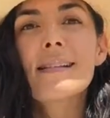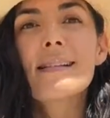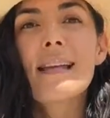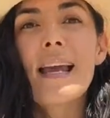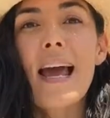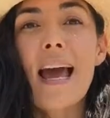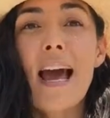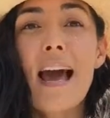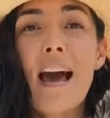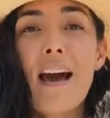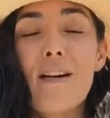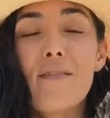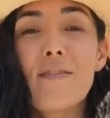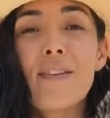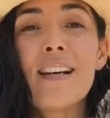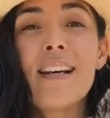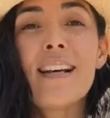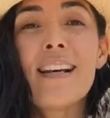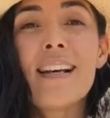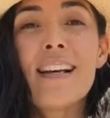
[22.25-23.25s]
to have
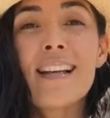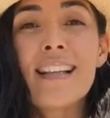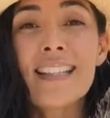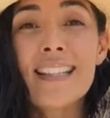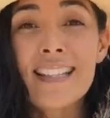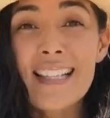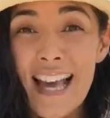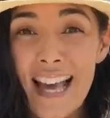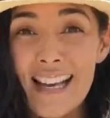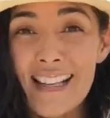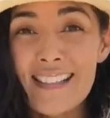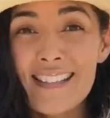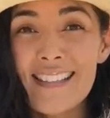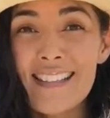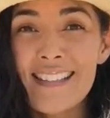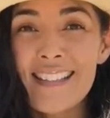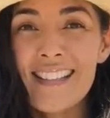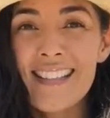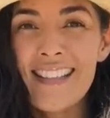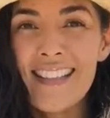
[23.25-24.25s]
less.